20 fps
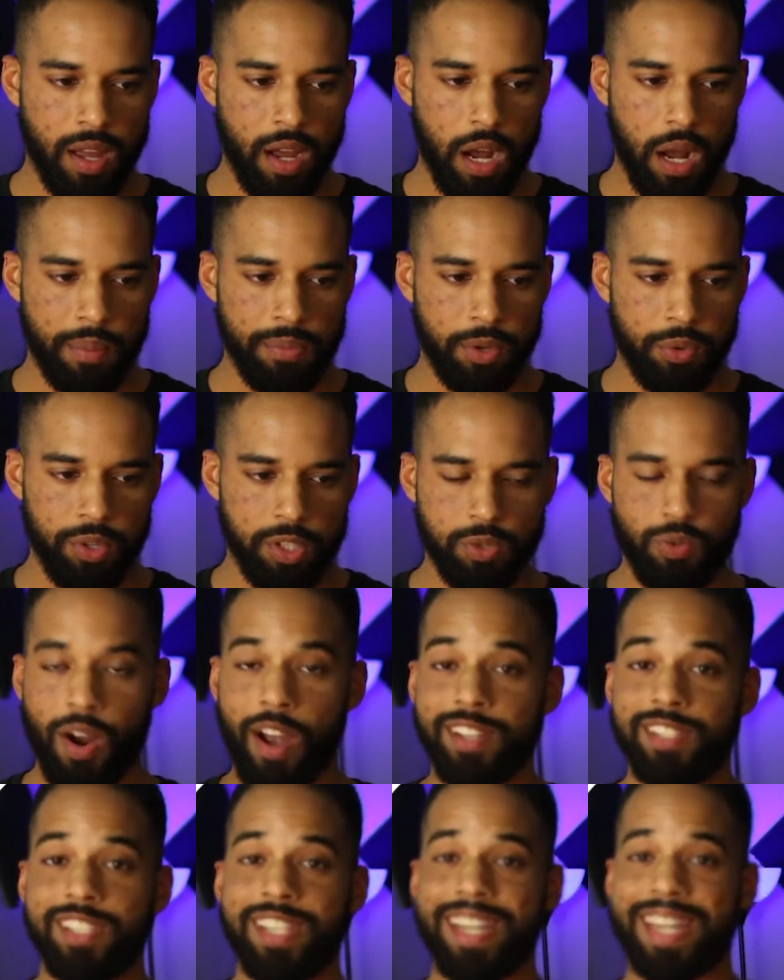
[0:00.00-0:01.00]
The reason why I
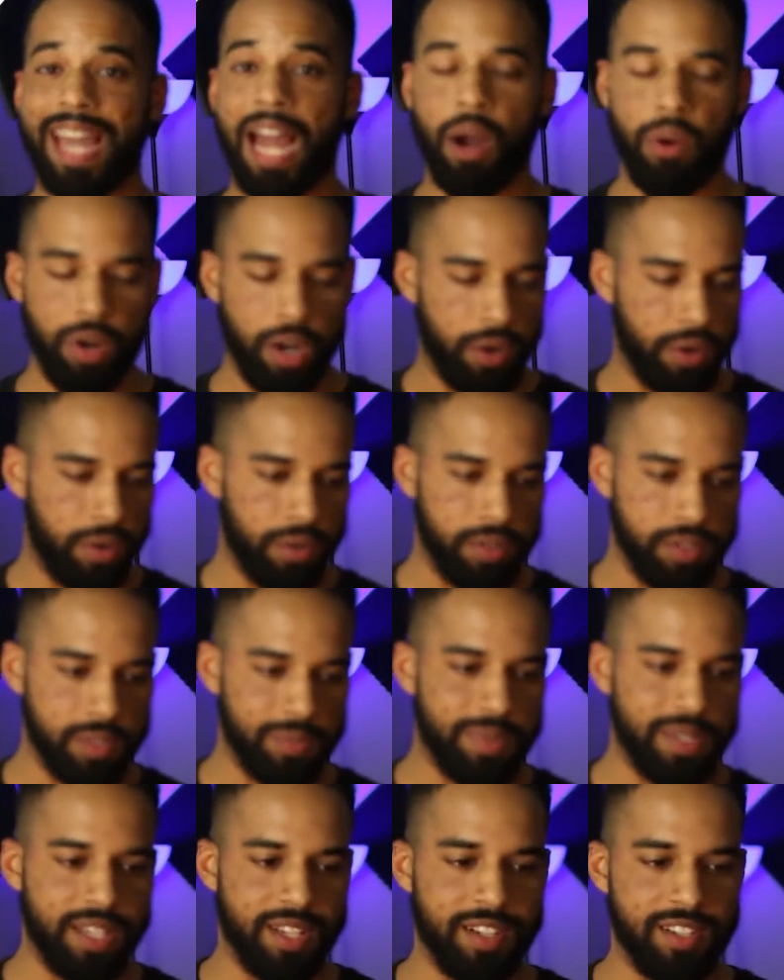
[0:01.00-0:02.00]
see account error is
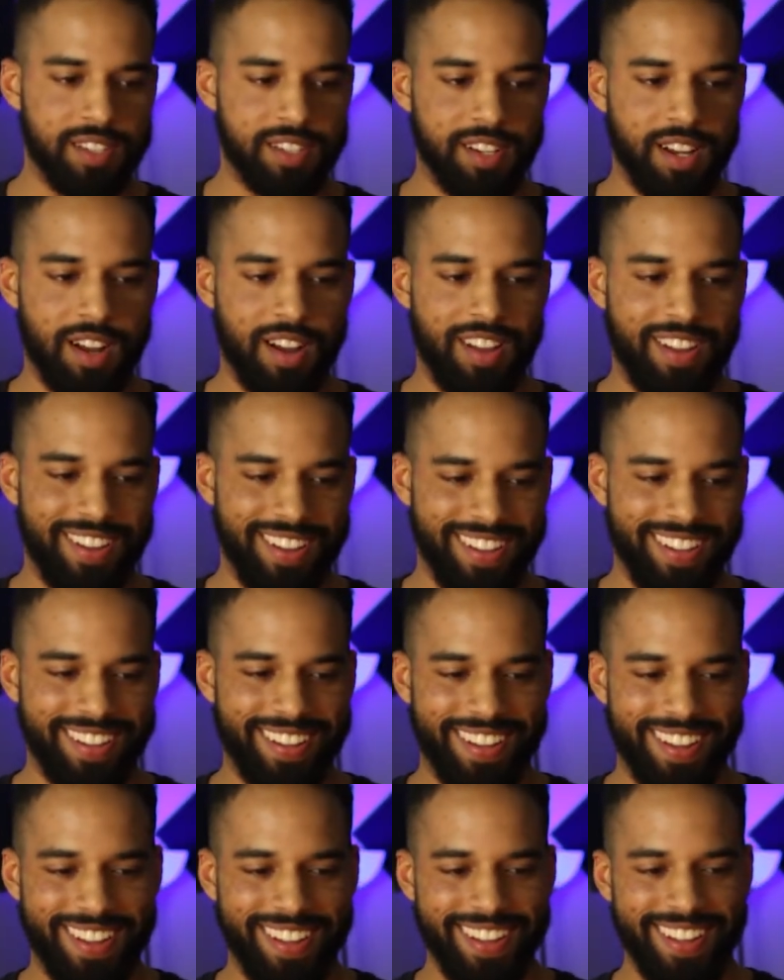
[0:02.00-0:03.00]
because
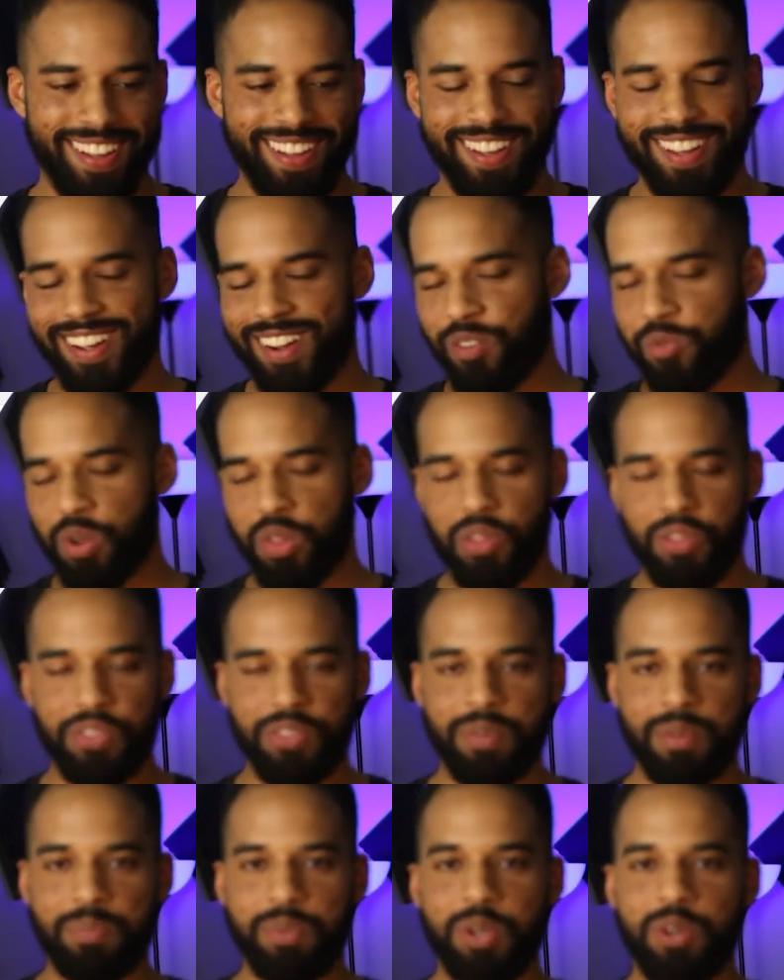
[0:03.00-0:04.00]
one
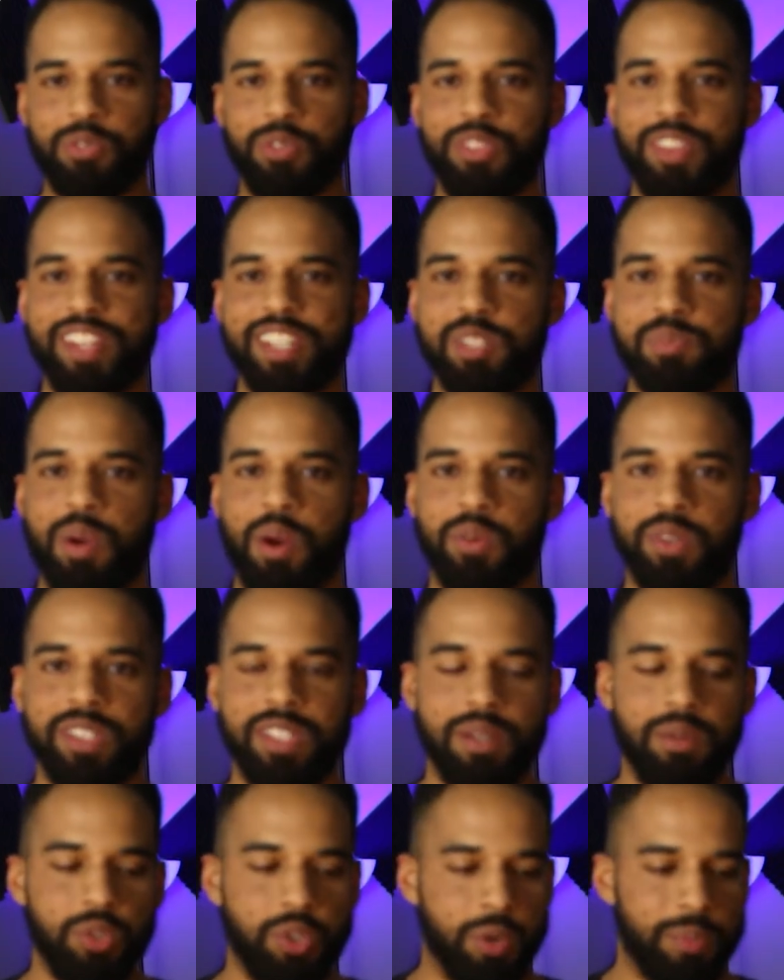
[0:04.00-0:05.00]
of the beautiful things about
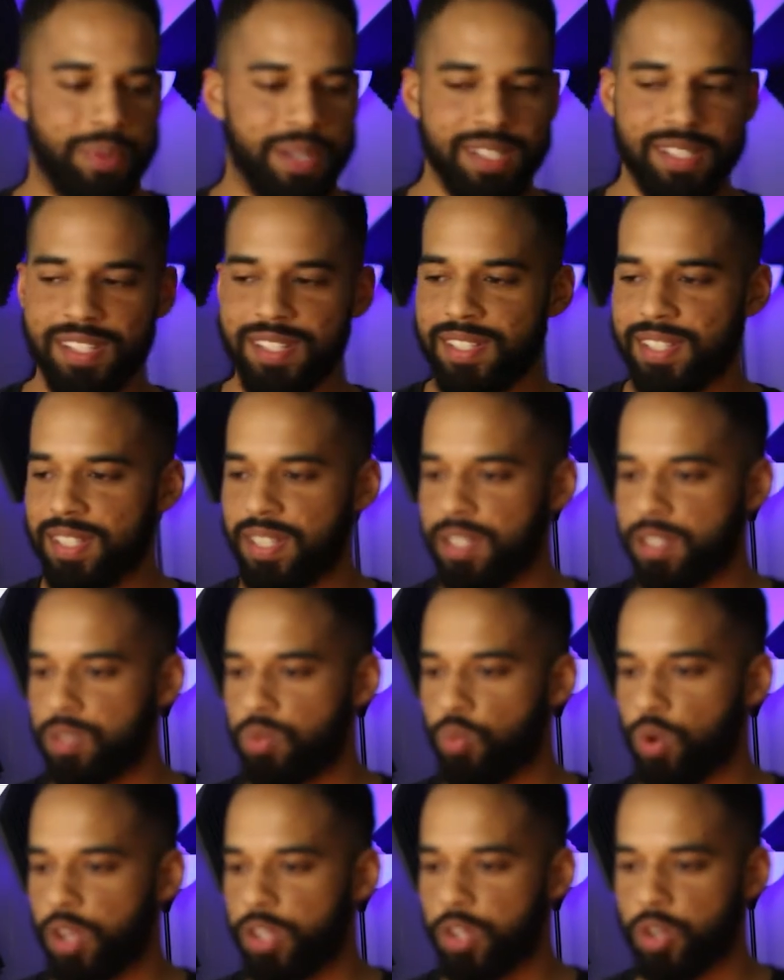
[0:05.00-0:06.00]
running your business is
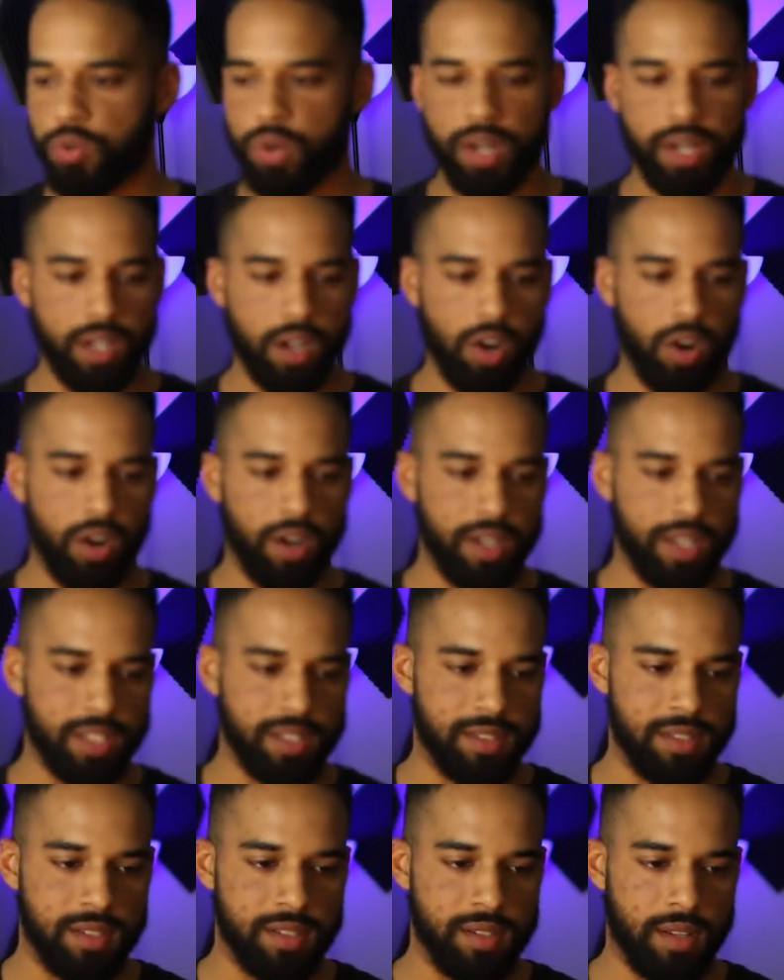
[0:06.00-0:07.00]
when your credit card
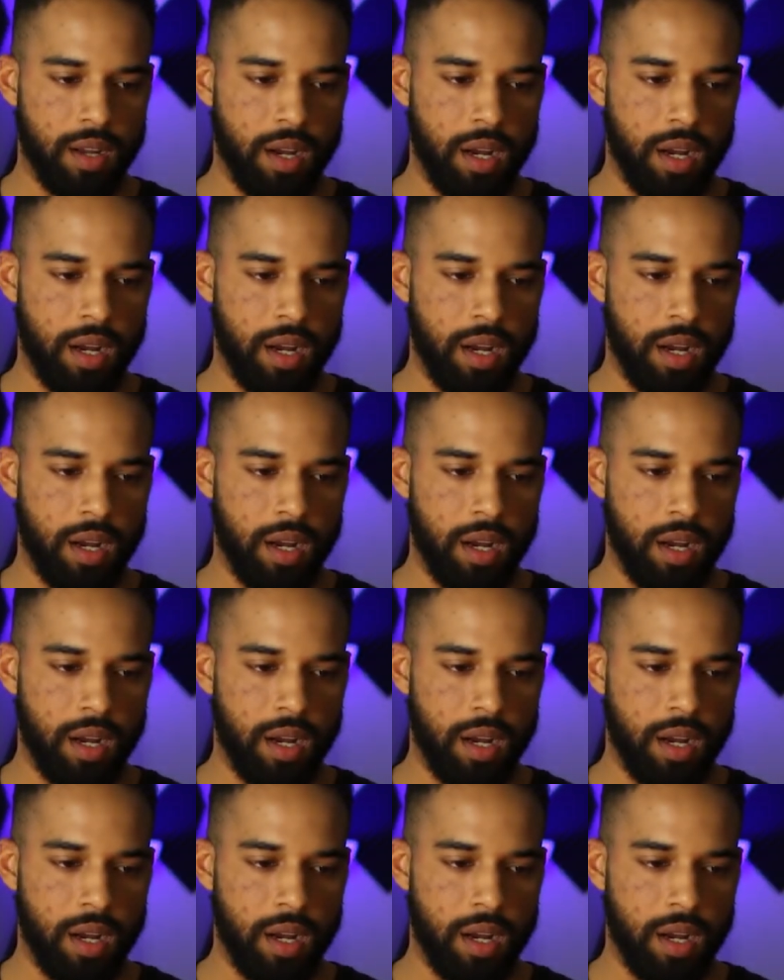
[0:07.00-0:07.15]
gets